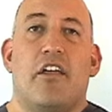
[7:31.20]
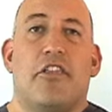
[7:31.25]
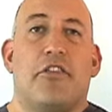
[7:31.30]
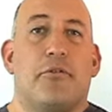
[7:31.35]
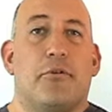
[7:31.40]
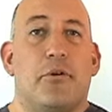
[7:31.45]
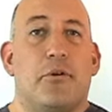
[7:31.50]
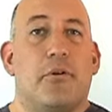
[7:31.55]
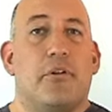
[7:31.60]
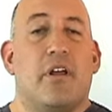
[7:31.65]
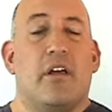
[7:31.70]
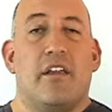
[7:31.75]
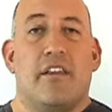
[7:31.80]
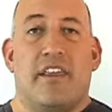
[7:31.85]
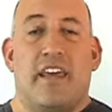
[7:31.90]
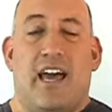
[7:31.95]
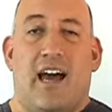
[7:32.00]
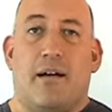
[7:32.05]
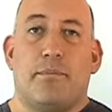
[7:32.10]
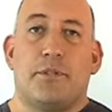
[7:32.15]
through
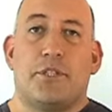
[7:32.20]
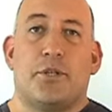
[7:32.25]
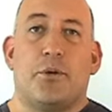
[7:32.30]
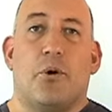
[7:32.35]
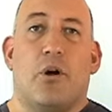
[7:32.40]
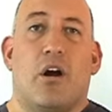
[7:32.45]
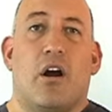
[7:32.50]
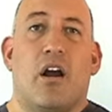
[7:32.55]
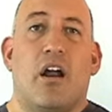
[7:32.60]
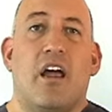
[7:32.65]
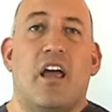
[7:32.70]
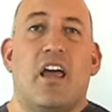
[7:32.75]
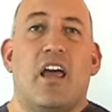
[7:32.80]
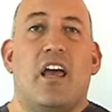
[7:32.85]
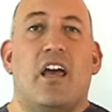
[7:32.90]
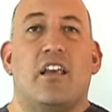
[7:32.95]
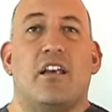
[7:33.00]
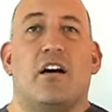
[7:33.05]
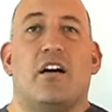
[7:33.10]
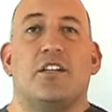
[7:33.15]
the App Store,
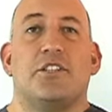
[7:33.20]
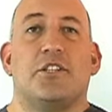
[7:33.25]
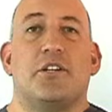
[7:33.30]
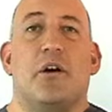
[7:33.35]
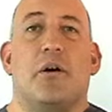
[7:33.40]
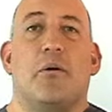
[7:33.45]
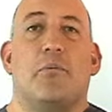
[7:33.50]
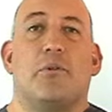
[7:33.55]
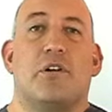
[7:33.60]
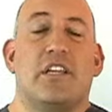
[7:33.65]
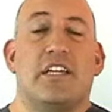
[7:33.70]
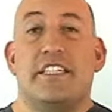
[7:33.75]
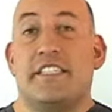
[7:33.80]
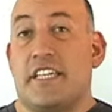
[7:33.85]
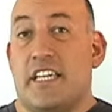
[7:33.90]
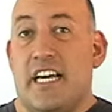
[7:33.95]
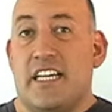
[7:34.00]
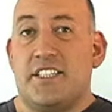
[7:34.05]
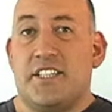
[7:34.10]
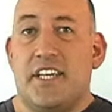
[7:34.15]
and also release
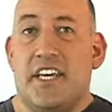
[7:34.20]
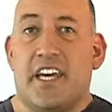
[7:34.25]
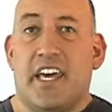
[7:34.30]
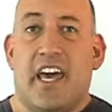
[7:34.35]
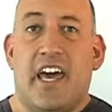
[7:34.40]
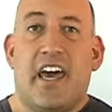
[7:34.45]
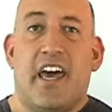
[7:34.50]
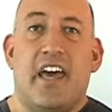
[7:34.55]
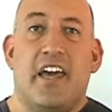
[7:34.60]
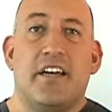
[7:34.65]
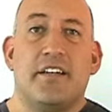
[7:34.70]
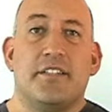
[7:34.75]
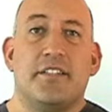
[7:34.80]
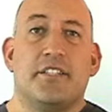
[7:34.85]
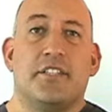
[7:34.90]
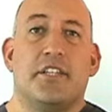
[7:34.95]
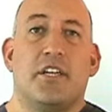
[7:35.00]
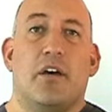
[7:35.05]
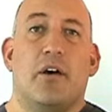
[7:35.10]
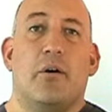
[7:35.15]
an SDK
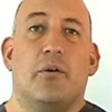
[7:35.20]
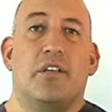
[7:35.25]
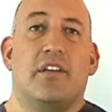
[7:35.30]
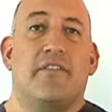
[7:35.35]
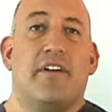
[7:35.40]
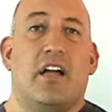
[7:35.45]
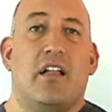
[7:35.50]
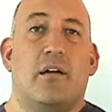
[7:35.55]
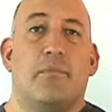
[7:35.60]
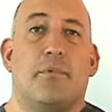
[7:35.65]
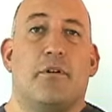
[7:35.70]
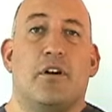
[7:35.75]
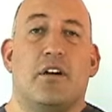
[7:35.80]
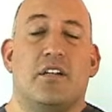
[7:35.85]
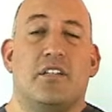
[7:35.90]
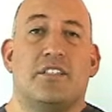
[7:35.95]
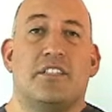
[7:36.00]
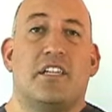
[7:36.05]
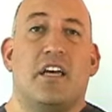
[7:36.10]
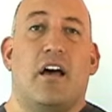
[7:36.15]
so
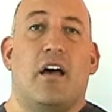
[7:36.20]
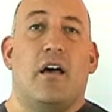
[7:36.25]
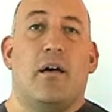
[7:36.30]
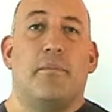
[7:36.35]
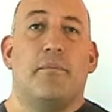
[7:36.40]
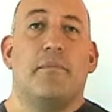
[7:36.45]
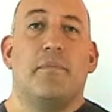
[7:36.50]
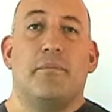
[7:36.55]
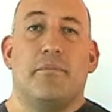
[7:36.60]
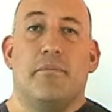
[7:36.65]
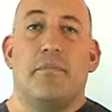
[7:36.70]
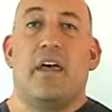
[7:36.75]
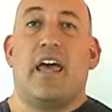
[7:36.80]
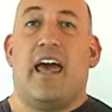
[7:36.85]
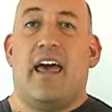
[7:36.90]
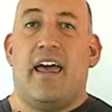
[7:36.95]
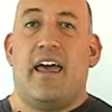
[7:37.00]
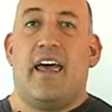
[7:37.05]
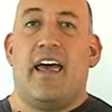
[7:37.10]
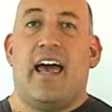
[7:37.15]
developers
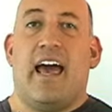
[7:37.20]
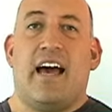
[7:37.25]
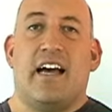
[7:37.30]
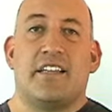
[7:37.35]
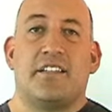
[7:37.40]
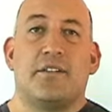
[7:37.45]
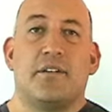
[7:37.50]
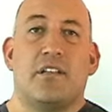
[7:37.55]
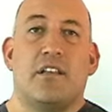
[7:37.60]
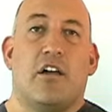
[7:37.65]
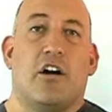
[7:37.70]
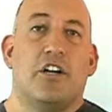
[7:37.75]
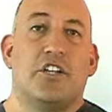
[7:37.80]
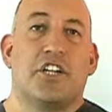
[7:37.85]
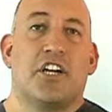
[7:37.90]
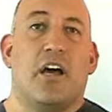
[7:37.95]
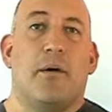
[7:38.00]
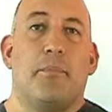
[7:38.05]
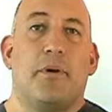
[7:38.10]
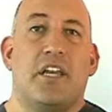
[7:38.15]
at
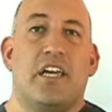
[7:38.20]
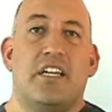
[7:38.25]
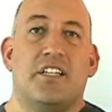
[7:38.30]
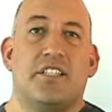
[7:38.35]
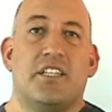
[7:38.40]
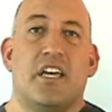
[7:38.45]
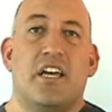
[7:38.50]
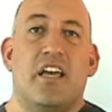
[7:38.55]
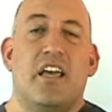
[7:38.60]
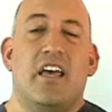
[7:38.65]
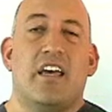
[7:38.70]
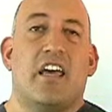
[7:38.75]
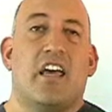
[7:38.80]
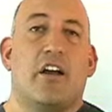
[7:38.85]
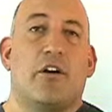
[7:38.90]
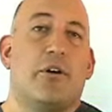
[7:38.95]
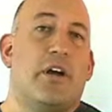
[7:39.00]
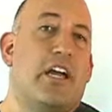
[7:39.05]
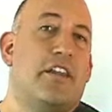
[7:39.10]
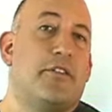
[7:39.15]
large companies can
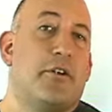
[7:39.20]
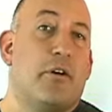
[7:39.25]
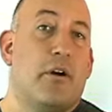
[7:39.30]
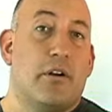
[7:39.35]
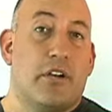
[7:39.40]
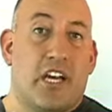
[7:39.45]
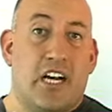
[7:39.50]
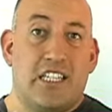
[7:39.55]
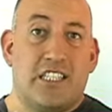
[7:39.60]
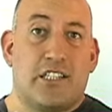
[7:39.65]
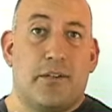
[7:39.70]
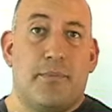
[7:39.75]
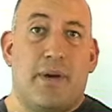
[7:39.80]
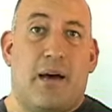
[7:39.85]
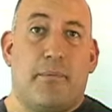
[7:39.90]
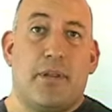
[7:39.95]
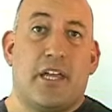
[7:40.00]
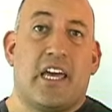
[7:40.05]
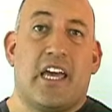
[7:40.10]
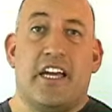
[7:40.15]
create their own custom
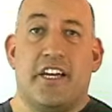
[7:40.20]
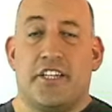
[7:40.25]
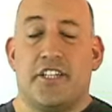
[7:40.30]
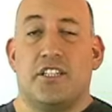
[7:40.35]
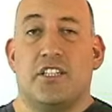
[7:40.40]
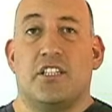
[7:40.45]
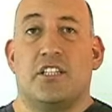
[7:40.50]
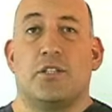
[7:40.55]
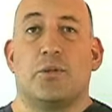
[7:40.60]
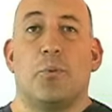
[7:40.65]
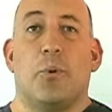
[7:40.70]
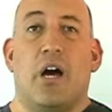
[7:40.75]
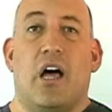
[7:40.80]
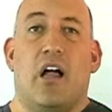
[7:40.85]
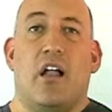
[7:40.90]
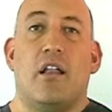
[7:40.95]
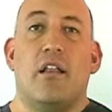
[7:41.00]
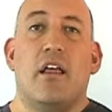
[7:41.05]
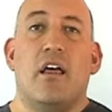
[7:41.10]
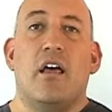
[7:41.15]
applications as
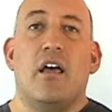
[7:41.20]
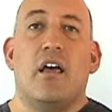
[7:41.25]
well.